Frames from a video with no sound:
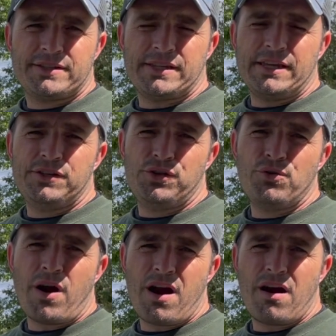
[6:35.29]

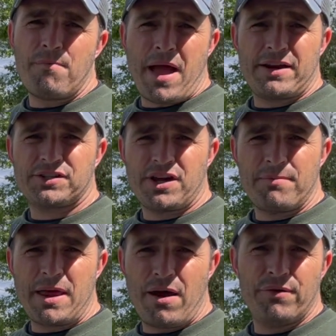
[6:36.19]
into our mash
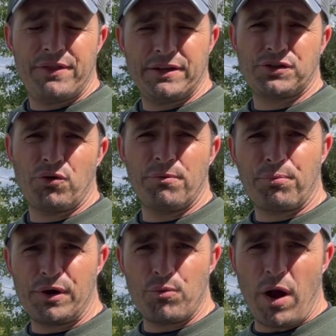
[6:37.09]
time now, and things are going
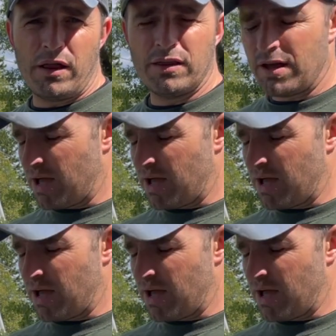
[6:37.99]
pretty well.